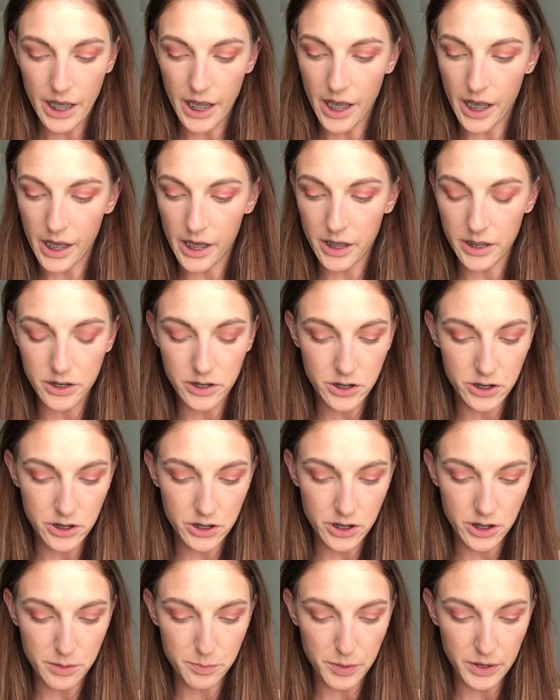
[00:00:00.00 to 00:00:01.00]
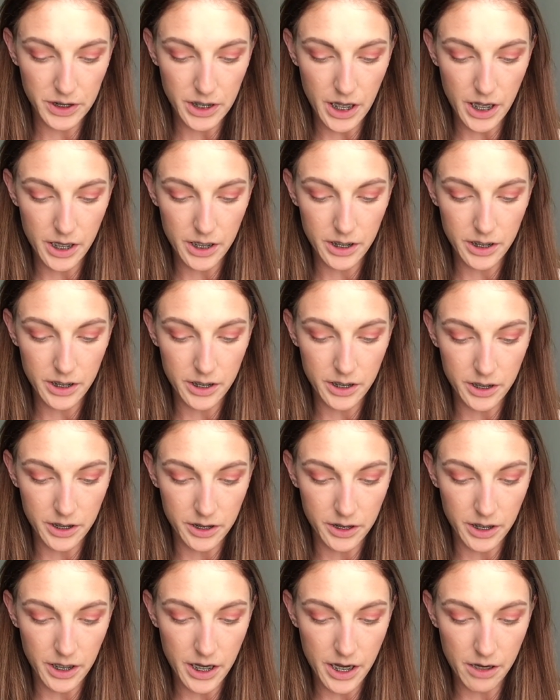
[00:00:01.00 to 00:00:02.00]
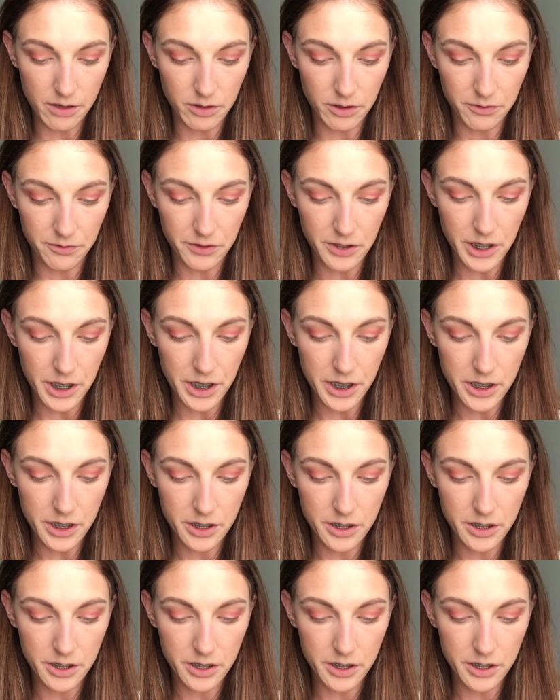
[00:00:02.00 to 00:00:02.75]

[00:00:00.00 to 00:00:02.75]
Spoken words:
And just put that in the outer V.